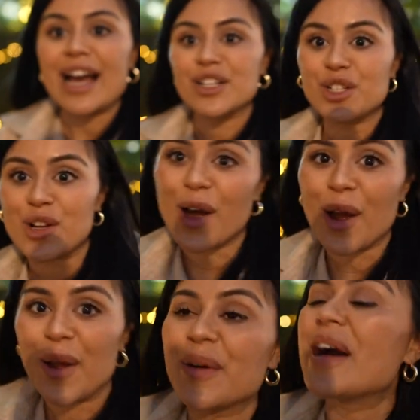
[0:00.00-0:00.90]
As you
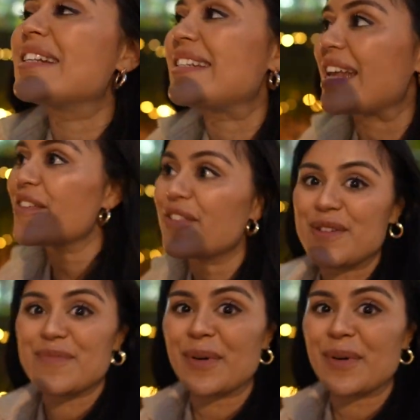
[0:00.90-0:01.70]
know, seafood